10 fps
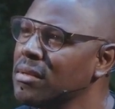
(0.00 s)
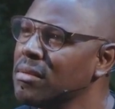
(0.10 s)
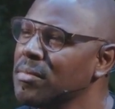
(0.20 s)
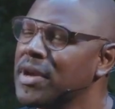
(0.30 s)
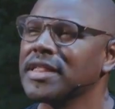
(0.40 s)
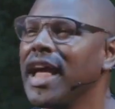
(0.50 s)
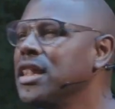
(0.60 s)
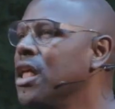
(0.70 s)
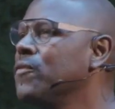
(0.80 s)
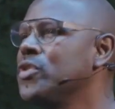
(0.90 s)
Because I
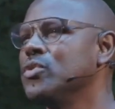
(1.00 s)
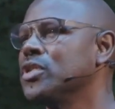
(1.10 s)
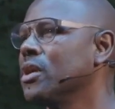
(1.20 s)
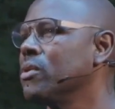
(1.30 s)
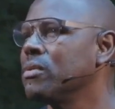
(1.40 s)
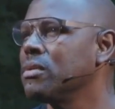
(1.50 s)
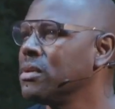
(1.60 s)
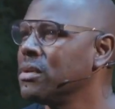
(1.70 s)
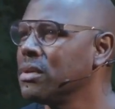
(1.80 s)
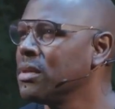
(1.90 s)
loved you so.
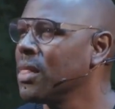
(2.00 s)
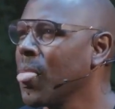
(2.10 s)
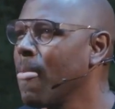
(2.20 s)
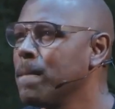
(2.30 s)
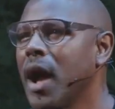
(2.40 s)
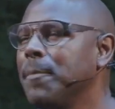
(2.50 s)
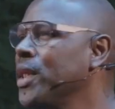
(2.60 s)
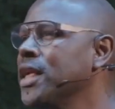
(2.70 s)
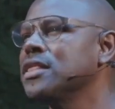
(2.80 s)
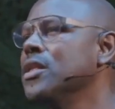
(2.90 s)
I
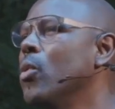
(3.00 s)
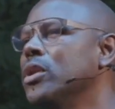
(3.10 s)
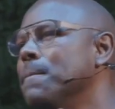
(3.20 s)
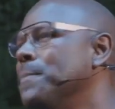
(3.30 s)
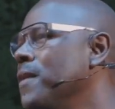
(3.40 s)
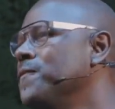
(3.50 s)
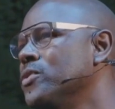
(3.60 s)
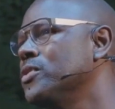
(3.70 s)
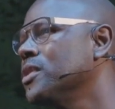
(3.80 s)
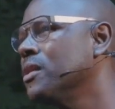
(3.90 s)
placed no one above you
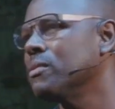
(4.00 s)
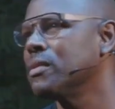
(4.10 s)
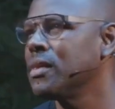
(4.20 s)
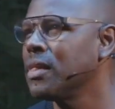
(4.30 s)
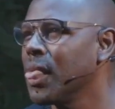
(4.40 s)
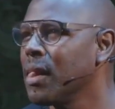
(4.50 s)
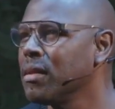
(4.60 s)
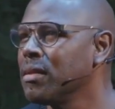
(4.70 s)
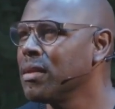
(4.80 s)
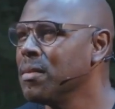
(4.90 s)
so.
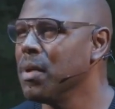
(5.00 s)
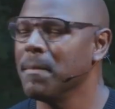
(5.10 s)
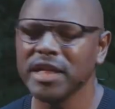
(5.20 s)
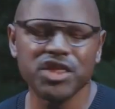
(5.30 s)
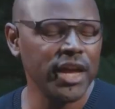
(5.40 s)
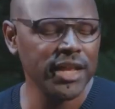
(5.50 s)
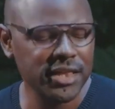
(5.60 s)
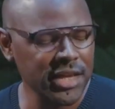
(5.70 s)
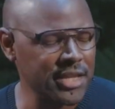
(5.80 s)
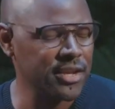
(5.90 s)
But my
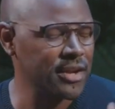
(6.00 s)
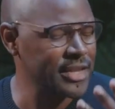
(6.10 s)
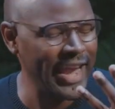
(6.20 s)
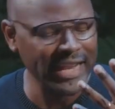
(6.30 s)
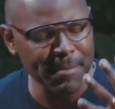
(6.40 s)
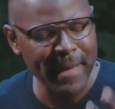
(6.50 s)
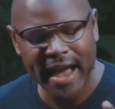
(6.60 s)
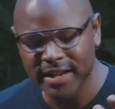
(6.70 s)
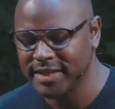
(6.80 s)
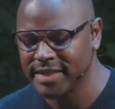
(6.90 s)
jealousy turned any
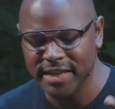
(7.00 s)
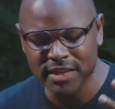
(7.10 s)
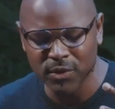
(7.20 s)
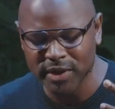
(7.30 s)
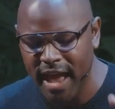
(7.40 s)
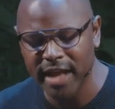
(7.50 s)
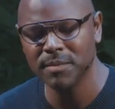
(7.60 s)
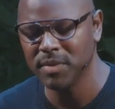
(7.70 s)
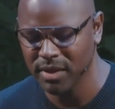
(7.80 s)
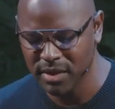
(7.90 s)
man I see into an
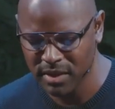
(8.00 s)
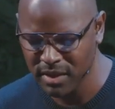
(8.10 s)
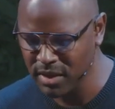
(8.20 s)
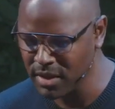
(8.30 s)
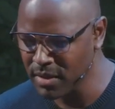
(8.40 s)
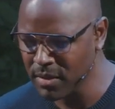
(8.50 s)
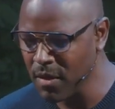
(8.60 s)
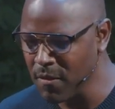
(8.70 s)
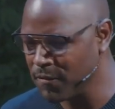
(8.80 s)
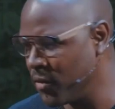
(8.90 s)
enemy.
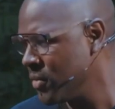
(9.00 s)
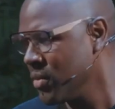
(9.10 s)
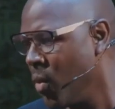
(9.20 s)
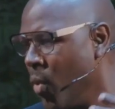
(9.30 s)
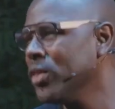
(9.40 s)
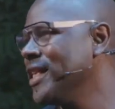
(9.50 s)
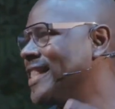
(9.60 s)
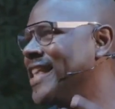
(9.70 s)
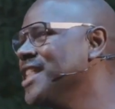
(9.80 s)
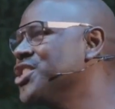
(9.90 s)
For all the
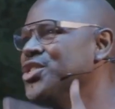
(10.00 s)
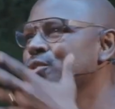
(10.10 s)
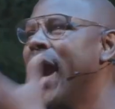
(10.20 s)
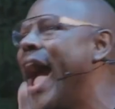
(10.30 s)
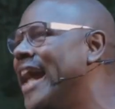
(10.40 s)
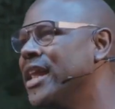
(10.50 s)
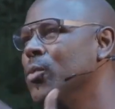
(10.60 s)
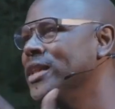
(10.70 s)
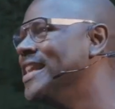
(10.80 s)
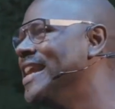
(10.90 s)
attention you had, I
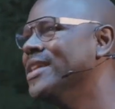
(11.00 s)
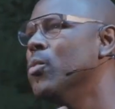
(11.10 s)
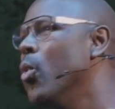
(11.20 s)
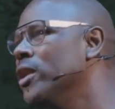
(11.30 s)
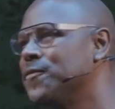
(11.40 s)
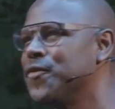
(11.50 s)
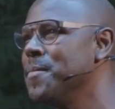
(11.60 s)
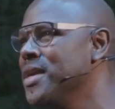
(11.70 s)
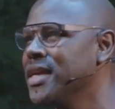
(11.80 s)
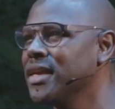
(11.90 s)
would need and wanted for
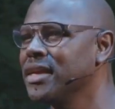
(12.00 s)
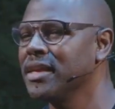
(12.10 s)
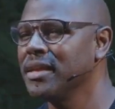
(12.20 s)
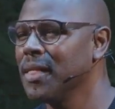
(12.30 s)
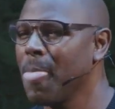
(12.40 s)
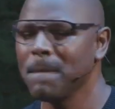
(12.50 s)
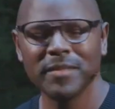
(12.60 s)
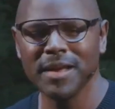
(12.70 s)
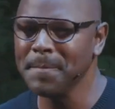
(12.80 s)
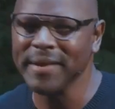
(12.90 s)
me.
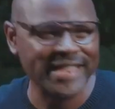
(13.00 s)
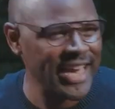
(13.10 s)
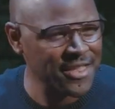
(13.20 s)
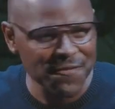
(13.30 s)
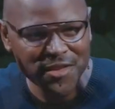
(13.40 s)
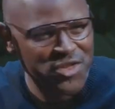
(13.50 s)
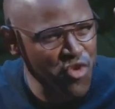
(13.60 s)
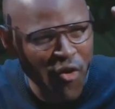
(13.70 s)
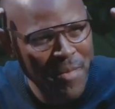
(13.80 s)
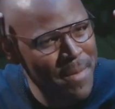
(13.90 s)
And possessiveness drove me